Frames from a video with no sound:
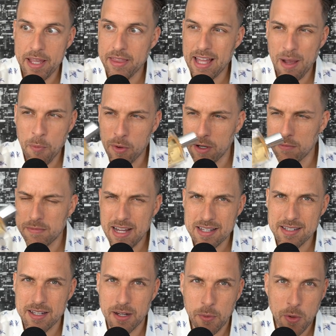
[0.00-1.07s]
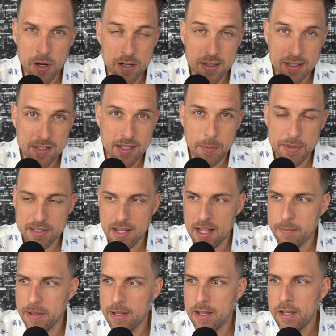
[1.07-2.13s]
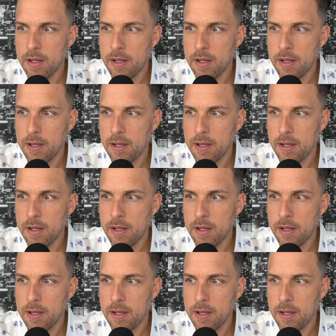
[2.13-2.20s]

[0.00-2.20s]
I, I wouldn't necessarily wear it in the summertime,